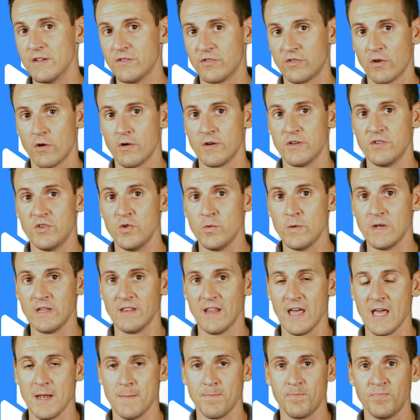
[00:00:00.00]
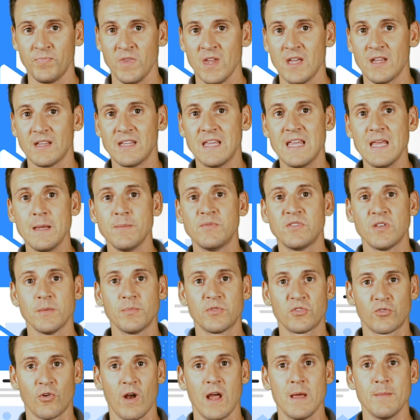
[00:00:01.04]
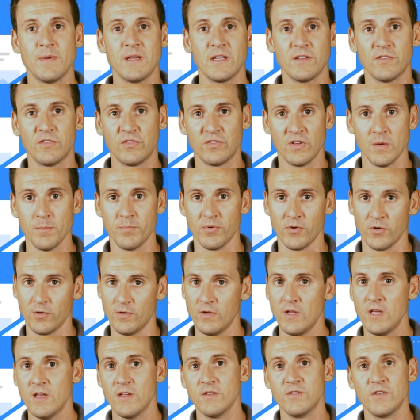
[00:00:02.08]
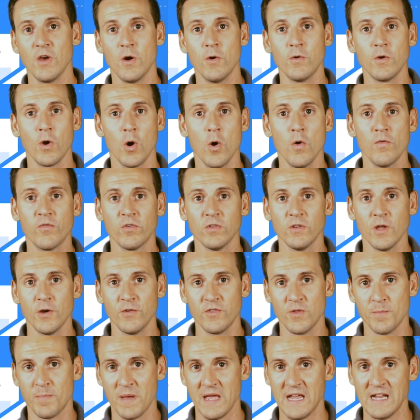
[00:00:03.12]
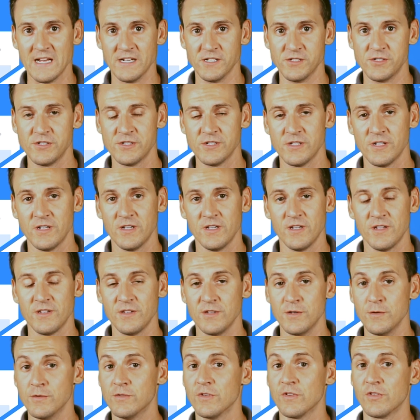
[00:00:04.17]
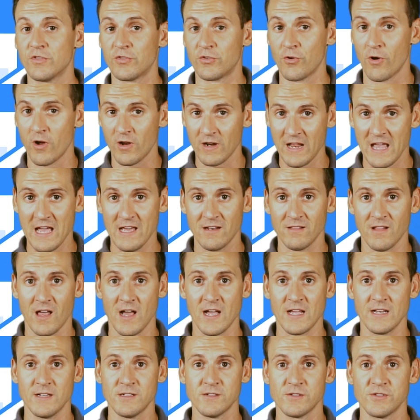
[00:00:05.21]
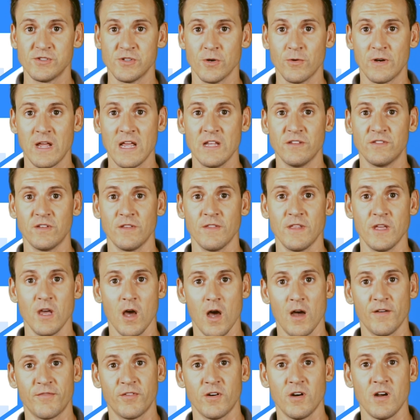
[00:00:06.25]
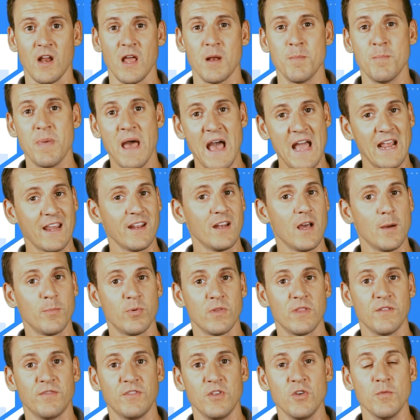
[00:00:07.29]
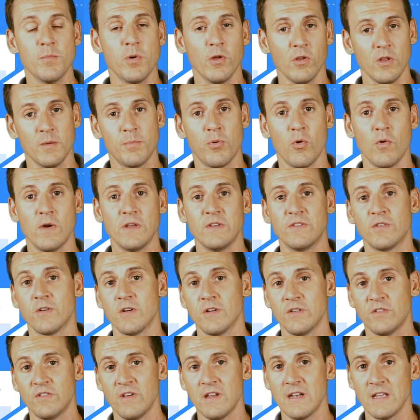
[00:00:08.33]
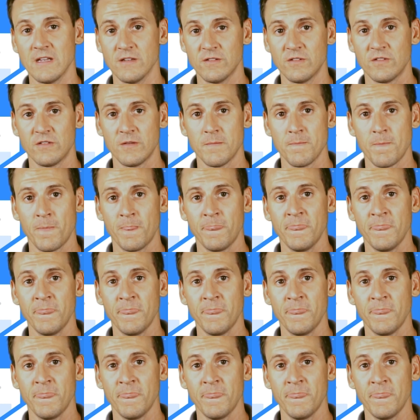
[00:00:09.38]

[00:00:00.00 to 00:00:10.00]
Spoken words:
get started doing that. Keep subscribing simple. Don't overload the page. Use a strong headline showcasing the offer and back it up with a few bullet points or a sentence.